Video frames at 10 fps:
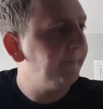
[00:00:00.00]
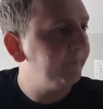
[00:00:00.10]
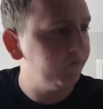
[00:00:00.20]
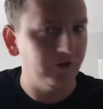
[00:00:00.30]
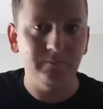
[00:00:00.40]

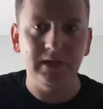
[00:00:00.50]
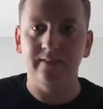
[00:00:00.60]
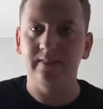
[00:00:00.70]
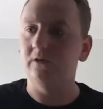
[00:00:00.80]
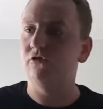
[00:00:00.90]
So yeah,
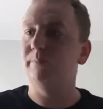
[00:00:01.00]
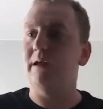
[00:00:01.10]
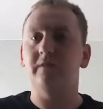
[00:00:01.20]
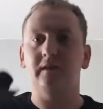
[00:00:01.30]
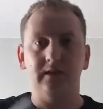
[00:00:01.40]
that just
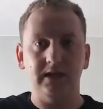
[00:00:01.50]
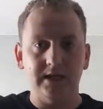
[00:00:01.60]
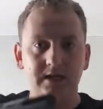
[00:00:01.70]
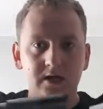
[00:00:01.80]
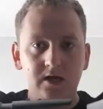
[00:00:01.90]

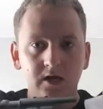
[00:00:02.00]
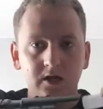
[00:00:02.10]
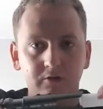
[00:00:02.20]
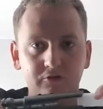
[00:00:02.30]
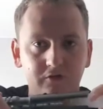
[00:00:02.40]
basically
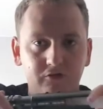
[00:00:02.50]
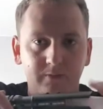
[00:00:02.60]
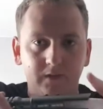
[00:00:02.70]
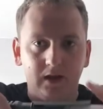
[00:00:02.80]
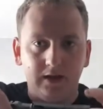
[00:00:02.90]
goes in the top
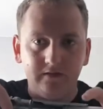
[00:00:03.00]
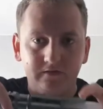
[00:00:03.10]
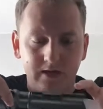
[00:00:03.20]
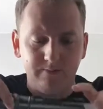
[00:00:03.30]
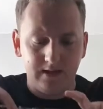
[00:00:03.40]
of the
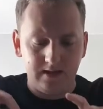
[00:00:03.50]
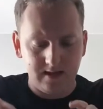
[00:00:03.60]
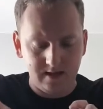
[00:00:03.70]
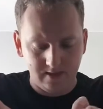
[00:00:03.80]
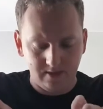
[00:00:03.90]
lightsaber
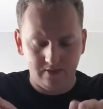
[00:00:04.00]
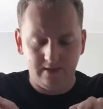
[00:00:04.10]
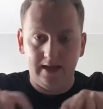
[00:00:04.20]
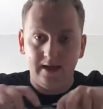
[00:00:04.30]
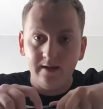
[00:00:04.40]

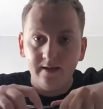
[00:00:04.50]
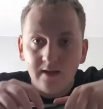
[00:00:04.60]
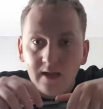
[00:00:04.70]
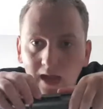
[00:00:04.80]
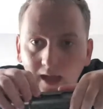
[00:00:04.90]
there,
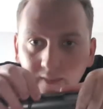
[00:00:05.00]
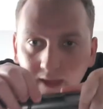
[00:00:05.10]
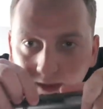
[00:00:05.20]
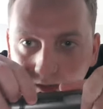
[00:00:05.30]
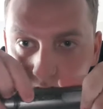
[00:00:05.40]
and
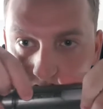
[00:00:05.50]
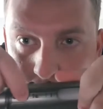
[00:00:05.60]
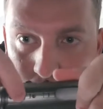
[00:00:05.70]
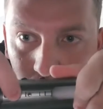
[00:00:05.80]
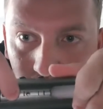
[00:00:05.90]
then
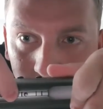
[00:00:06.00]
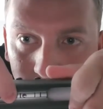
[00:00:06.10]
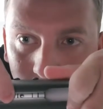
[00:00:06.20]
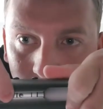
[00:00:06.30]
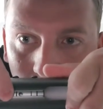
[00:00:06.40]
just
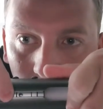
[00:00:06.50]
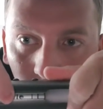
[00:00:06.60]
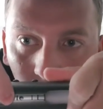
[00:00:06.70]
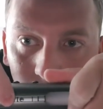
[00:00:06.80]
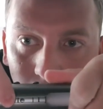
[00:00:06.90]
that
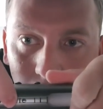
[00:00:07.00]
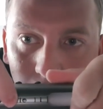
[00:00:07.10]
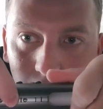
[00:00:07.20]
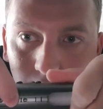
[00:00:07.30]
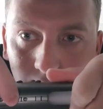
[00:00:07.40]
hole there,
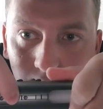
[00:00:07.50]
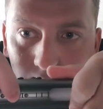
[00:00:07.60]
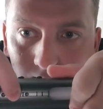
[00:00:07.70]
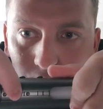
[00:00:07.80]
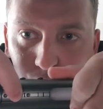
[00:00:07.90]

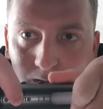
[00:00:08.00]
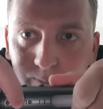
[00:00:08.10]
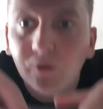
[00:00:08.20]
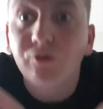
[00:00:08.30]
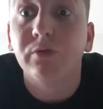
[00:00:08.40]
that's where you
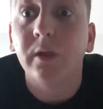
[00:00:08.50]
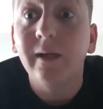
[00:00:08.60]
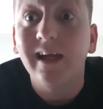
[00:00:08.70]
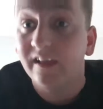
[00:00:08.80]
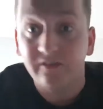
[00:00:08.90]
put the screw,
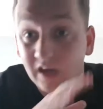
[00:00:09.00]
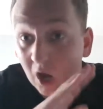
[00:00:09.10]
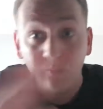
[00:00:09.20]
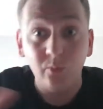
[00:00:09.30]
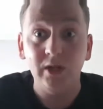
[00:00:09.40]
and that's the
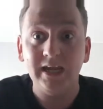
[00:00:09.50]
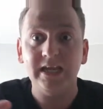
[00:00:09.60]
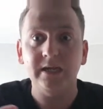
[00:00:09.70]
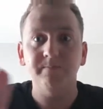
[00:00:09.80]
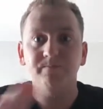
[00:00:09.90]

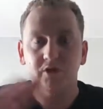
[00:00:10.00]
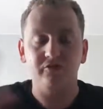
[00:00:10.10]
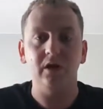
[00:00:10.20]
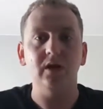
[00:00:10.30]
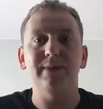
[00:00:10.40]
only
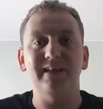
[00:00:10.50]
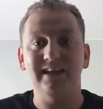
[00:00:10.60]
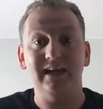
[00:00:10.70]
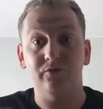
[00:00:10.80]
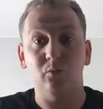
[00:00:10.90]
bit that you
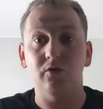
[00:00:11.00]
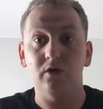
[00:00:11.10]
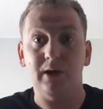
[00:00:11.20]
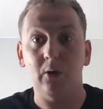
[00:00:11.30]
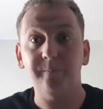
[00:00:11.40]
have to worry
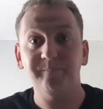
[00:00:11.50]
about